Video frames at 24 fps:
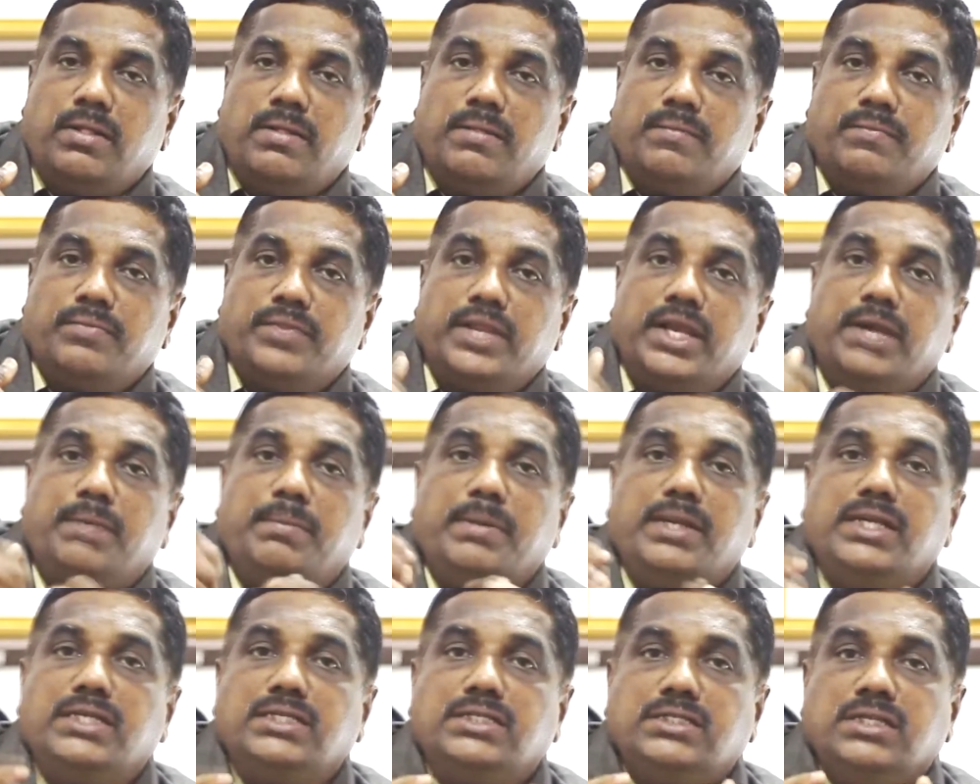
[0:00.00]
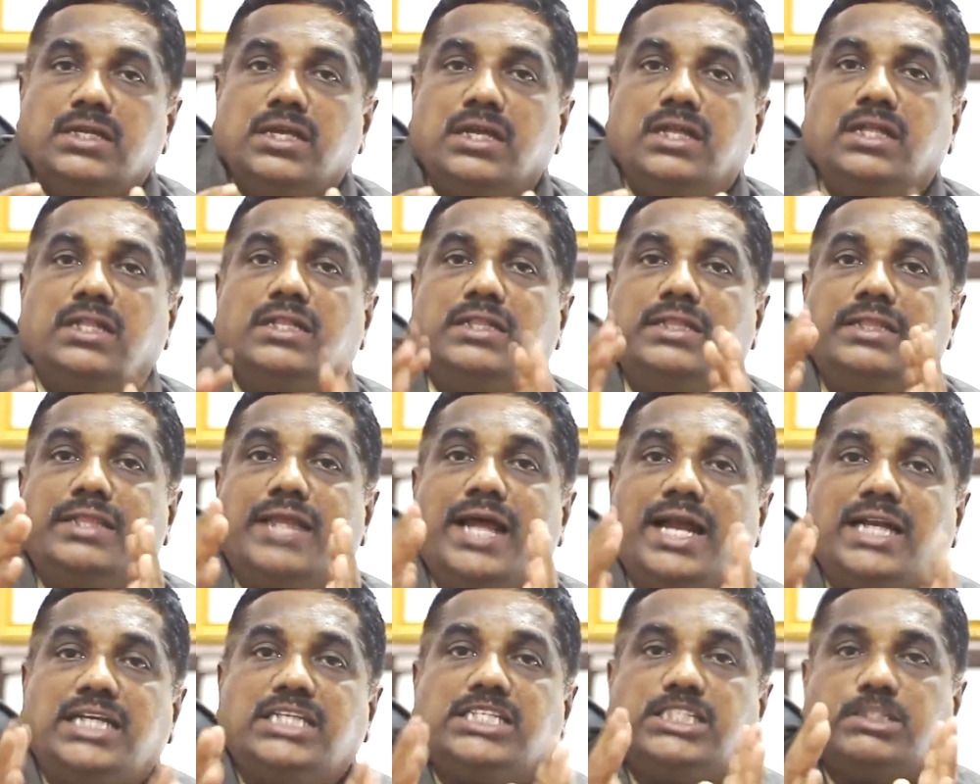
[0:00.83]
that means
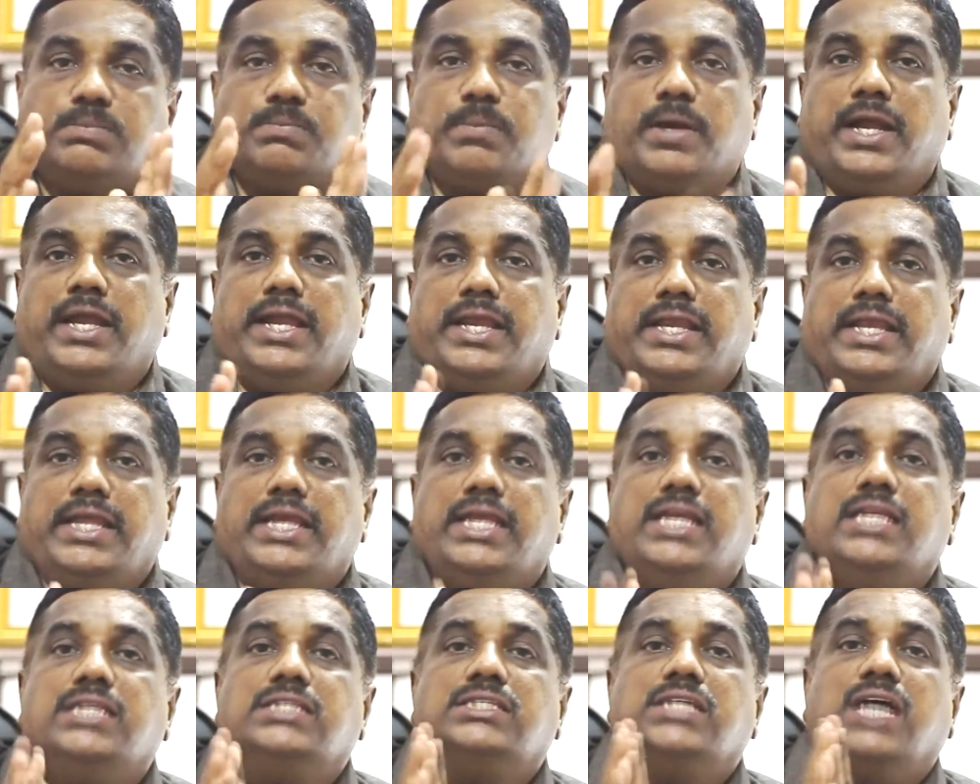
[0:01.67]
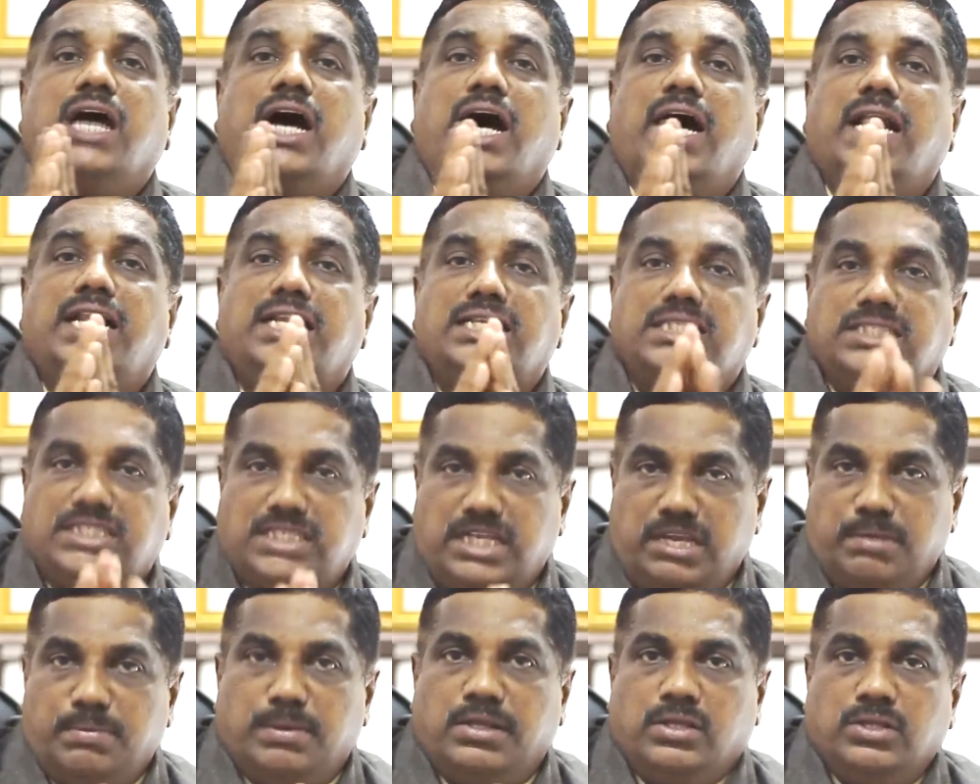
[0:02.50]
that spine is
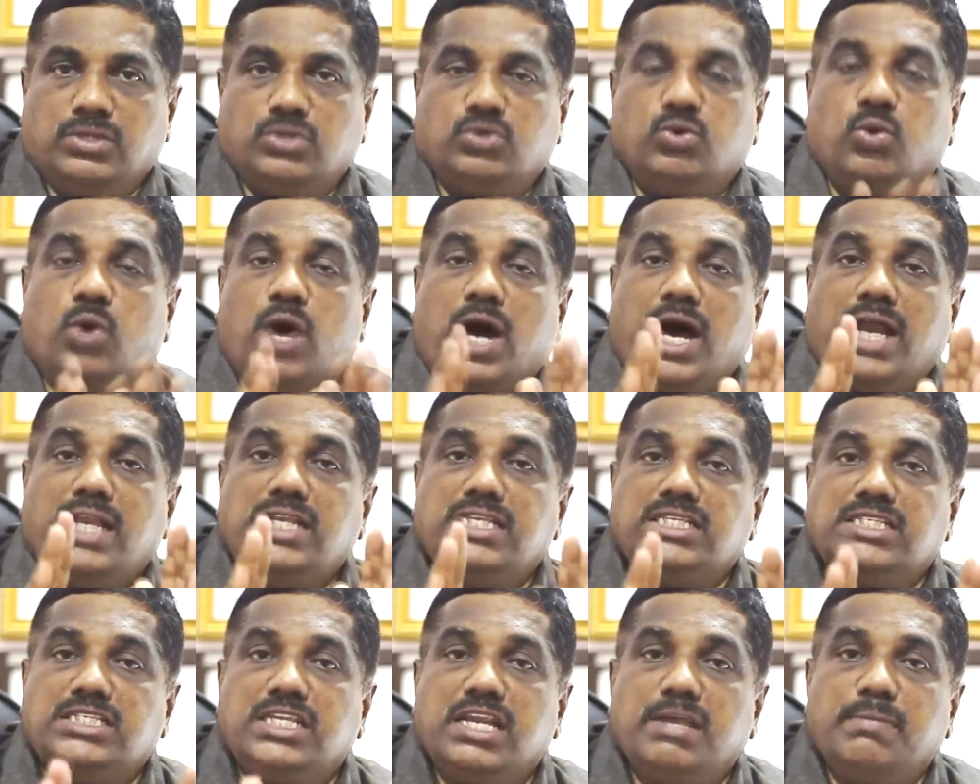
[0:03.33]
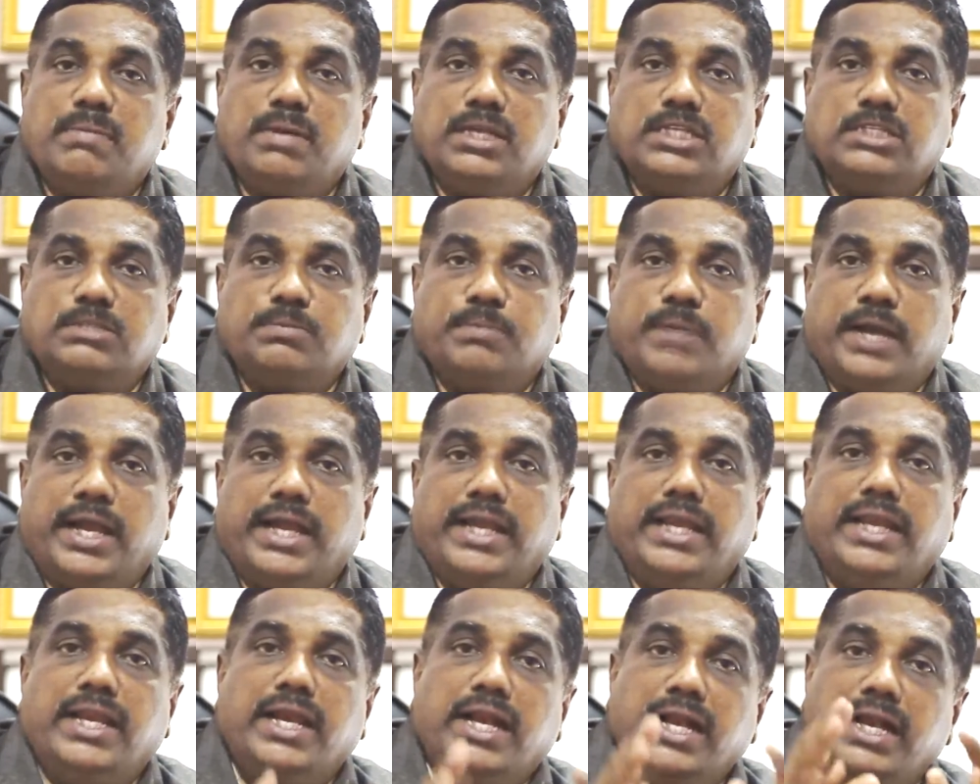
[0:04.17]
unstable. So unstable
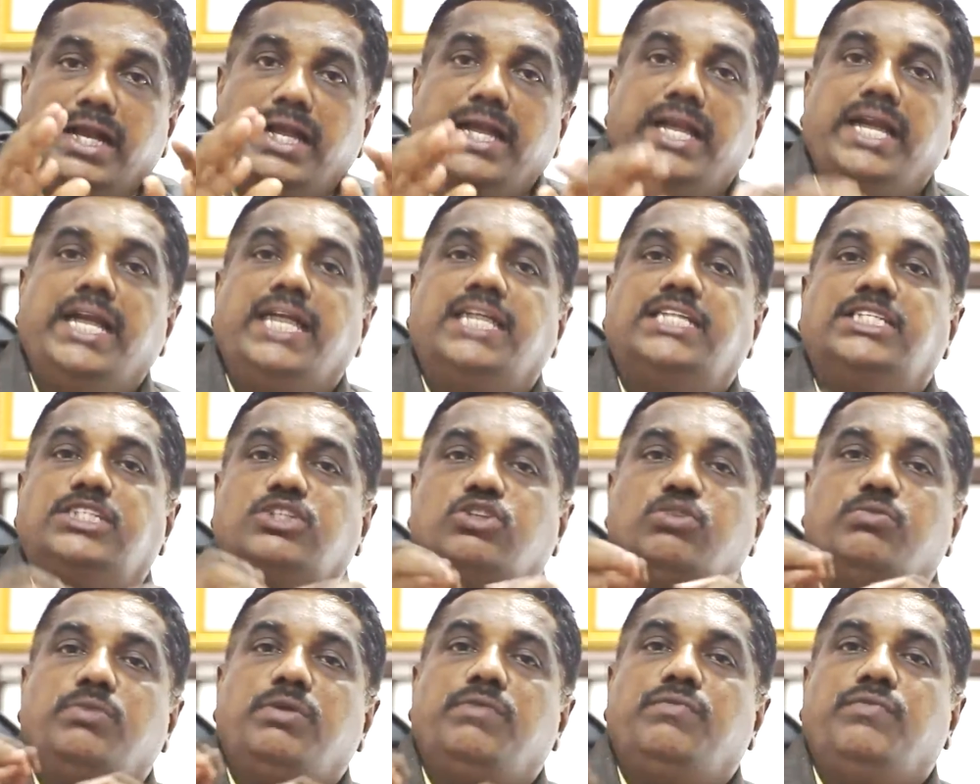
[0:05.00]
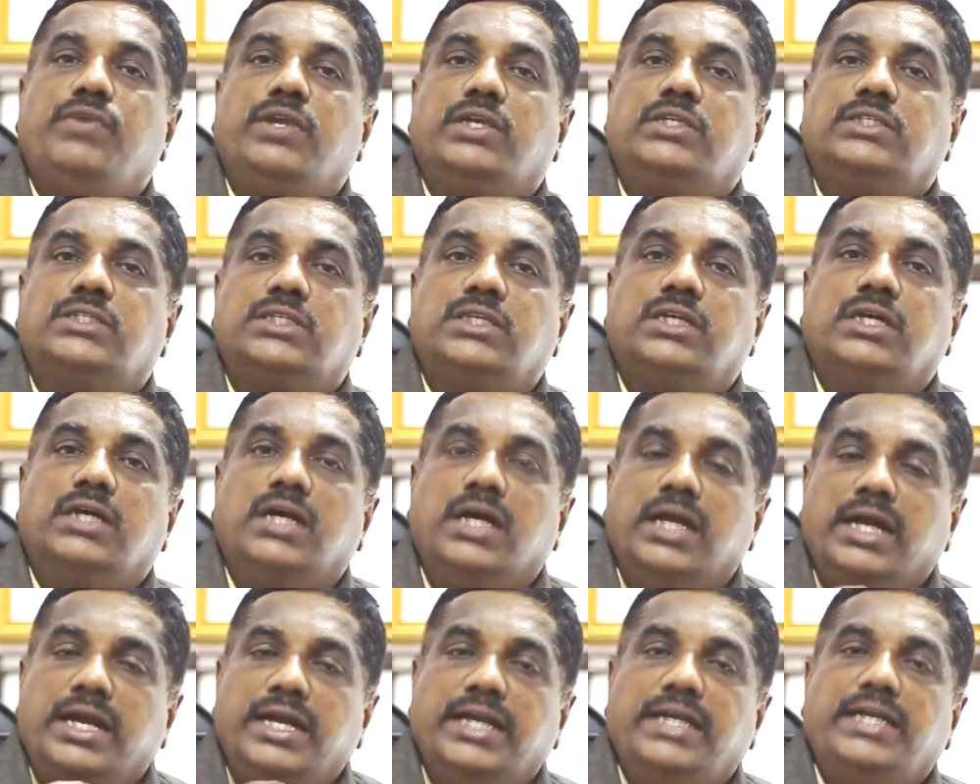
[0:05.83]
spine needs to be fixed,
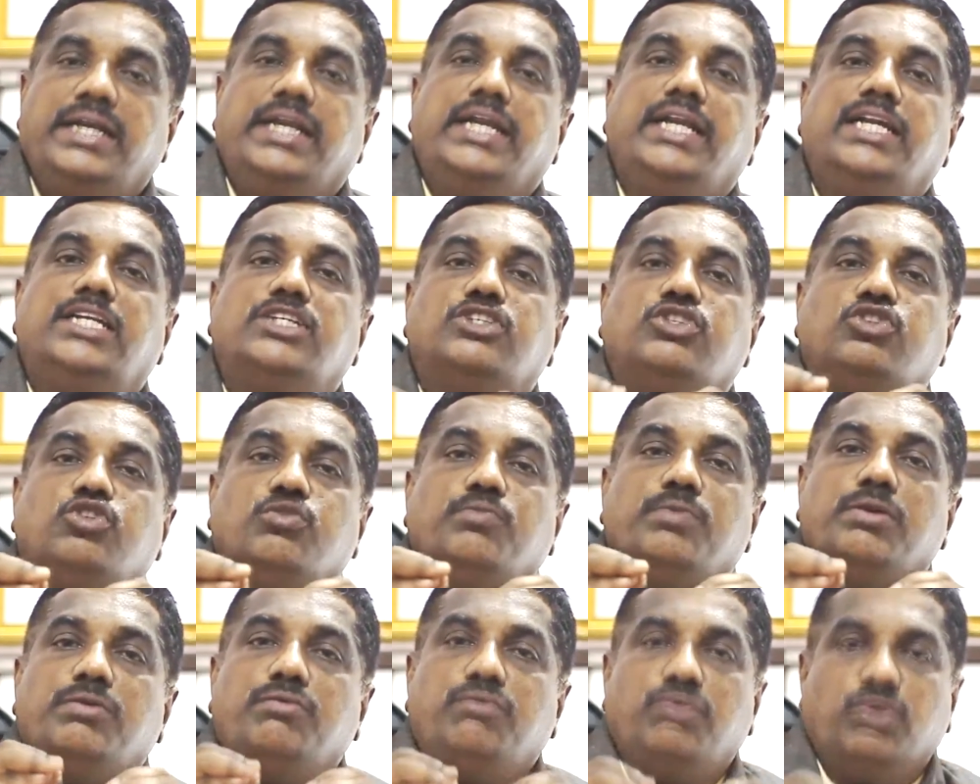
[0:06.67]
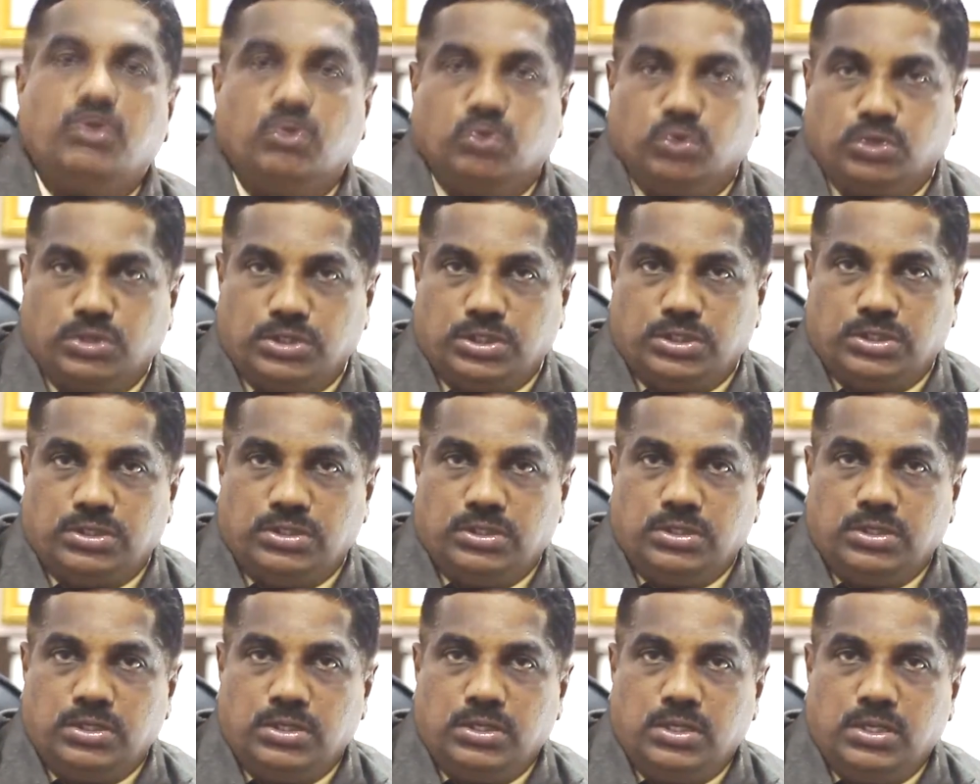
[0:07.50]
it needs to be fused.
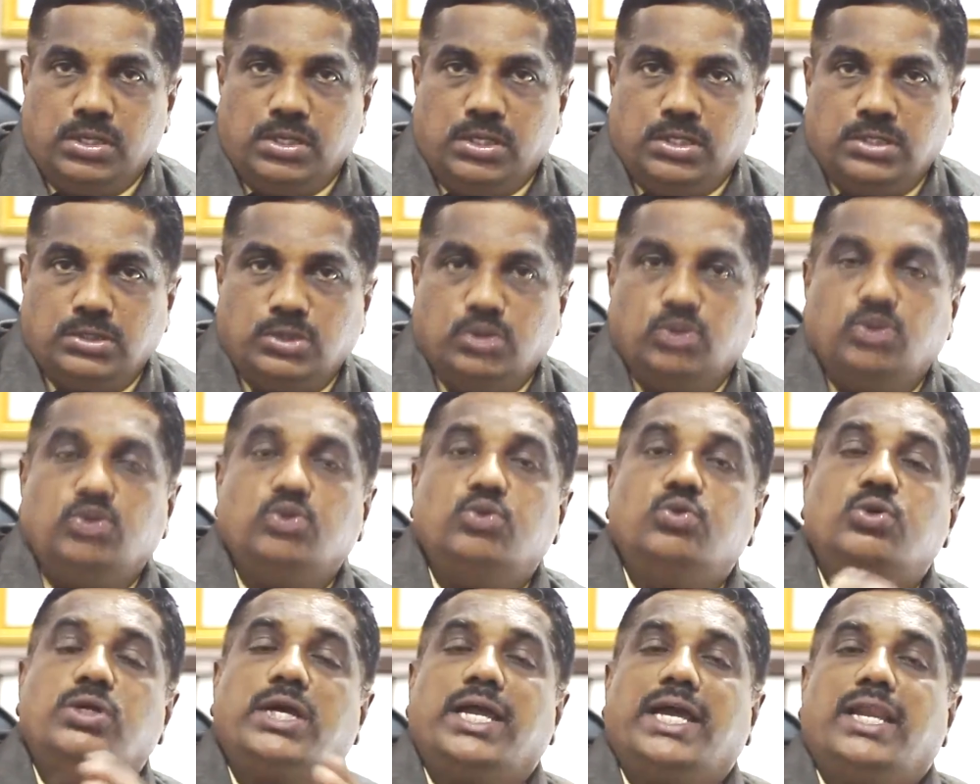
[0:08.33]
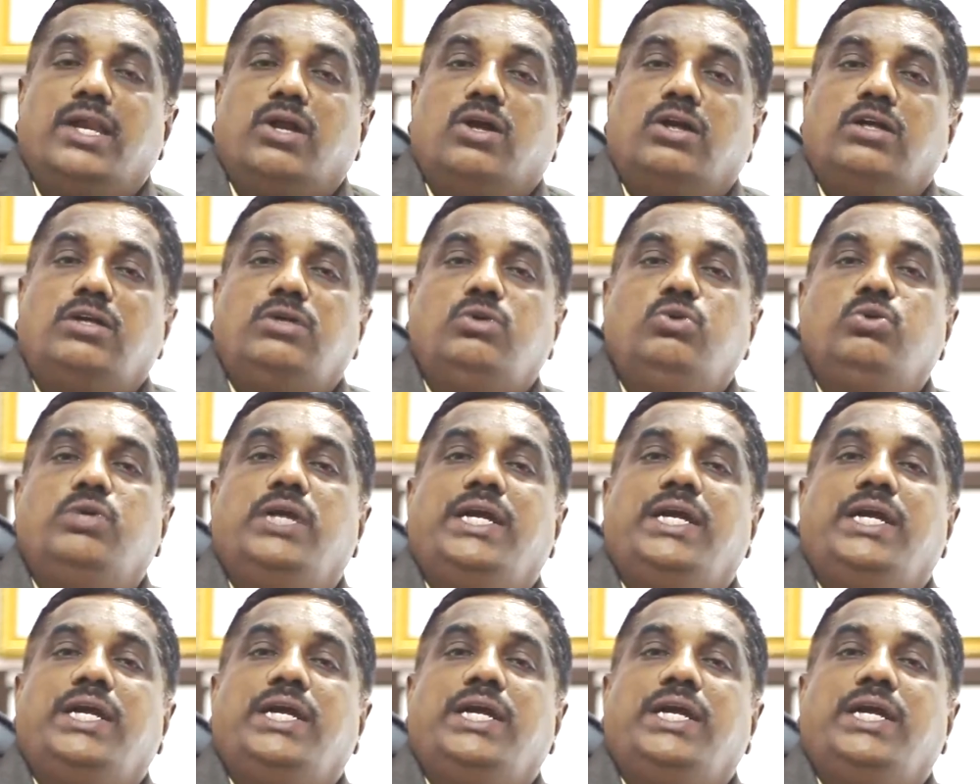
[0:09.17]
So you cannot do a